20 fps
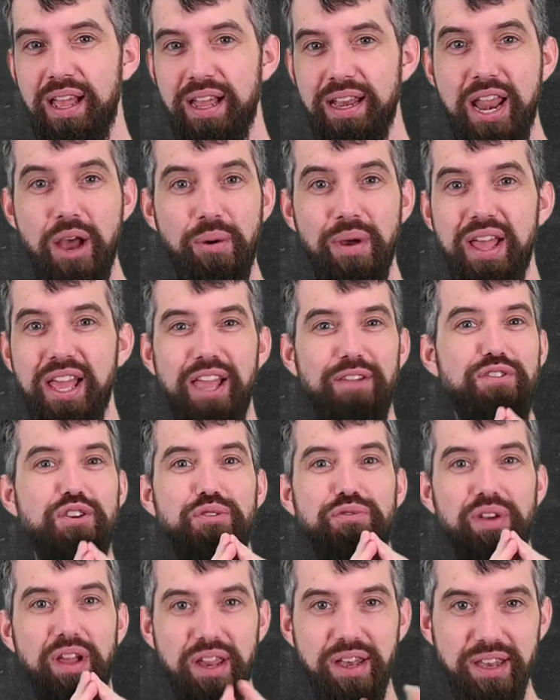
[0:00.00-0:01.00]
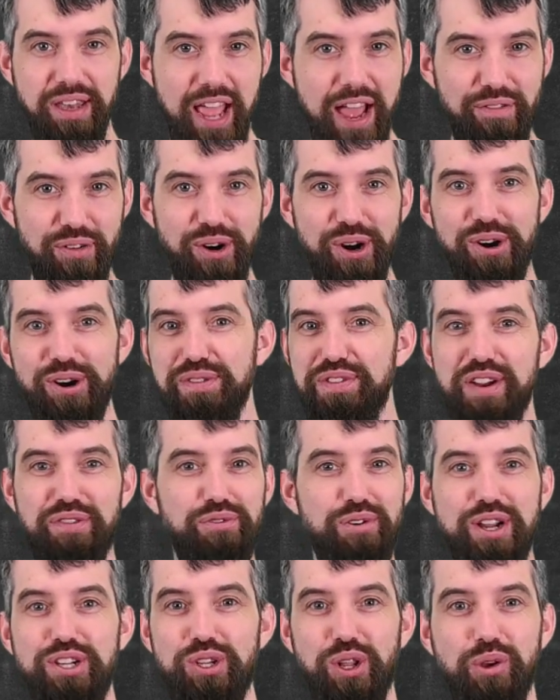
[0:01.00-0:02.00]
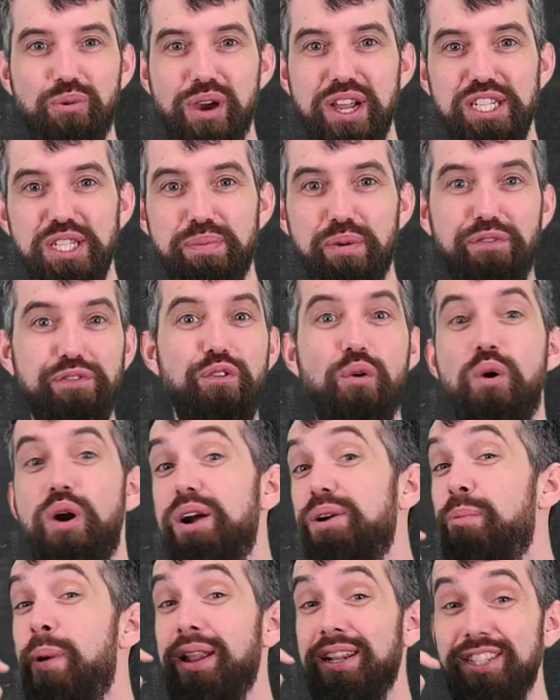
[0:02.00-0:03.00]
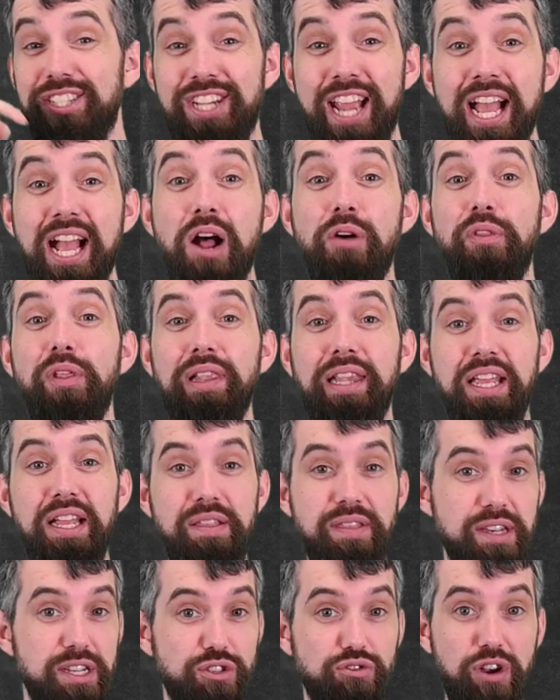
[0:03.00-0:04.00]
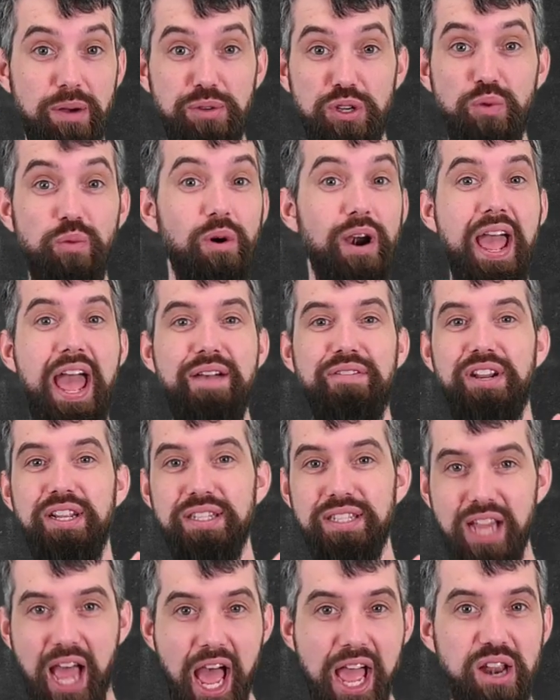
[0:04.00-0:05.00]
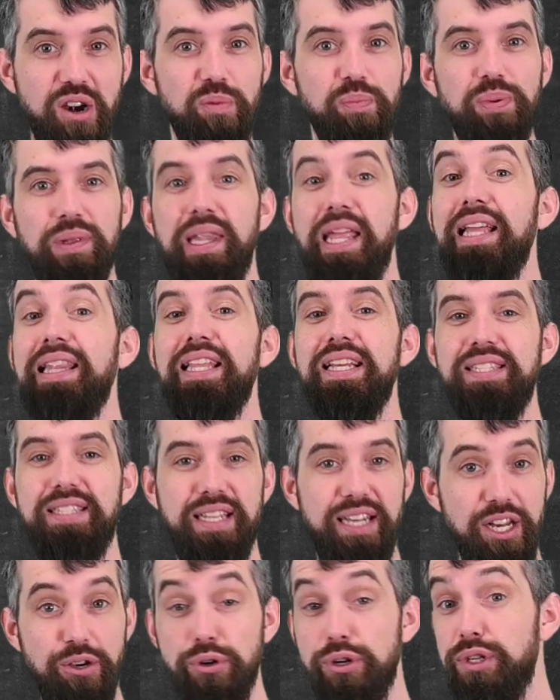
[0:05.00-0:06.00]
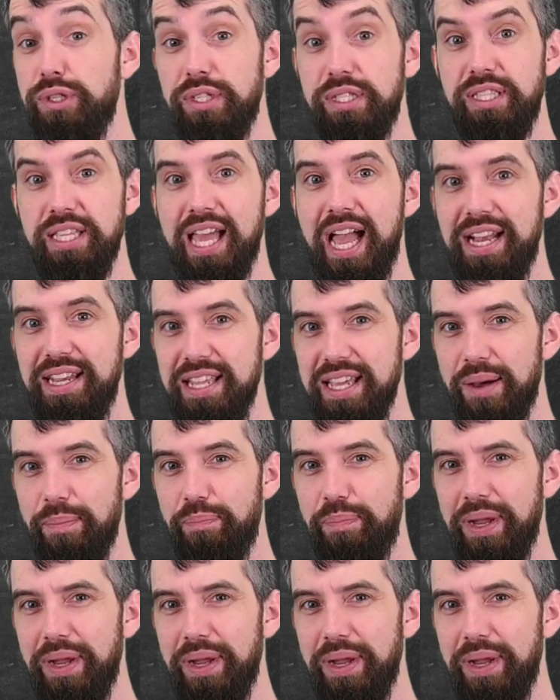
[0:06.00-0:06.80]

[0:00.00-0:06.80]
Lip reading: Now, if you've never heard of differential equations before, well, check out the link in the description where I have an entire playlist that introduces the idea.